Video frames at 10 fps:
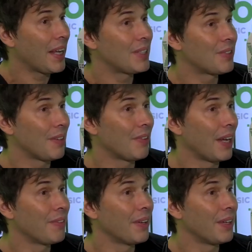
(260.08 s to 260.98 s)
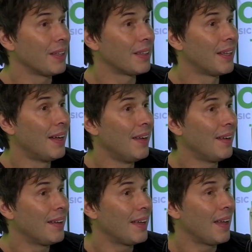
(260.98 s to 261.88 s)
the history of life on Earth,
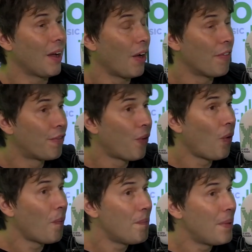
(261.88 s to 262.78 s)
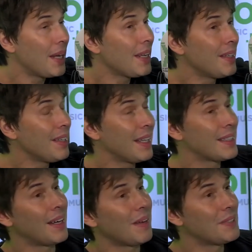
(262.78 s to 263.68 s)
4 billion year
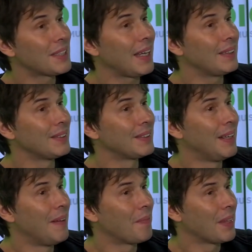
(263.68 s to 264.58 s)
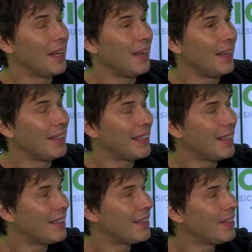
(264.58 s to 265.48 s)
timescales.
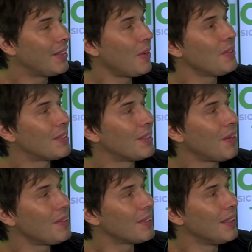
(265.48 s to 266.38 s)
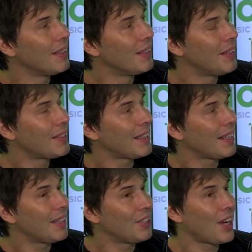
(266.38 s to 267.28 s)
Those I
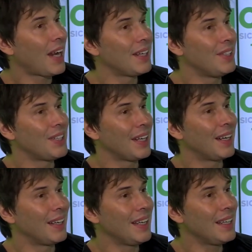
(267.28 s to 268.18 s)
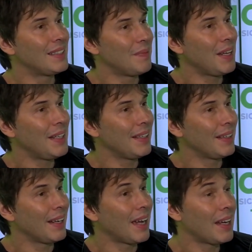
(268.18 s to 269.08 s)
think are challenging ideas
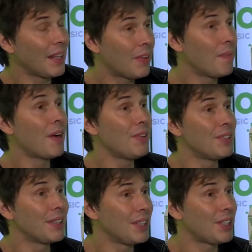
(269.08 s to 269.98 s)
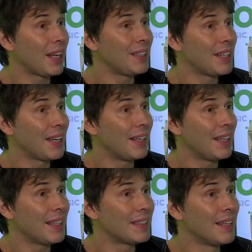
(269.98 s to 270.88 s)
immediately, and they're emotionally challenging
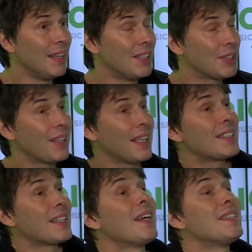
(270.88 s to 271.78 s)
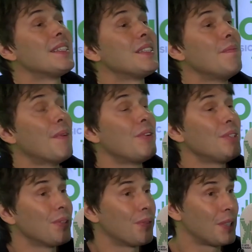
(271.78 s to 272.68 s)
ideas. So I think science is an
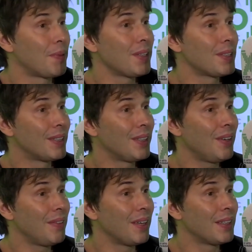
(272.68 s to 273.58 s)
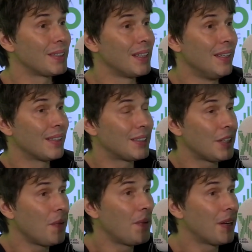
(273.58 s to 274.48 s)
emotional response to the universe, because
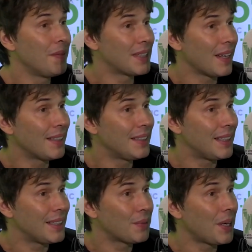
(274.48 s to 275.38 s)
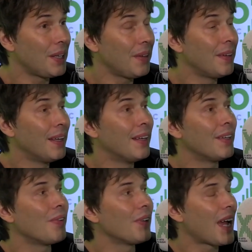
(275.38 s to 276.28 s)
you become a scientist when you
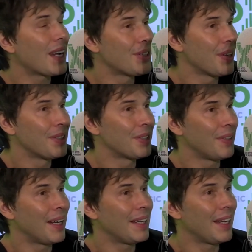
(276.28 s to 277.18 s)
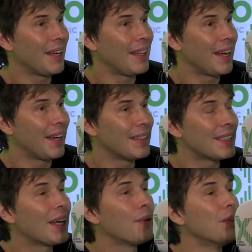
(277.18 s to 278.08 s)
latch onto an idea like that and
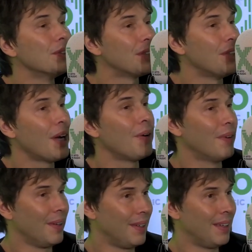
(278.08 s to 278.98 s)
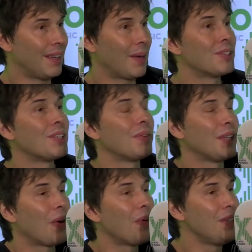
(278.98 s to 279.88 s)
say, I want to know
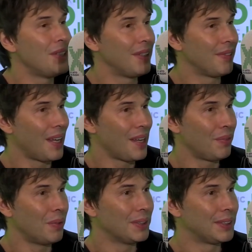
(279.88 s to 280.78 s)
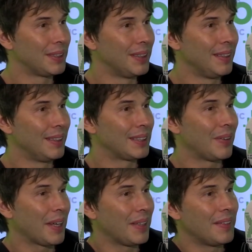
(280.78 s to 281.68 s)
what the origin of life was,
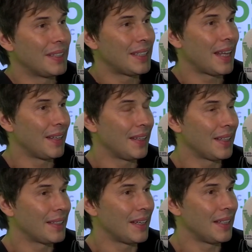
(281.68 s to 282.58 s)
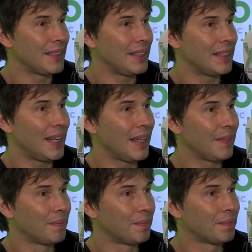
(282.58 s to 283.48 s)
so I can understand the things that I see today.
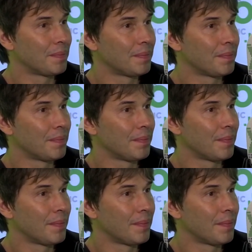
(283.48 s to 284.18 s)
So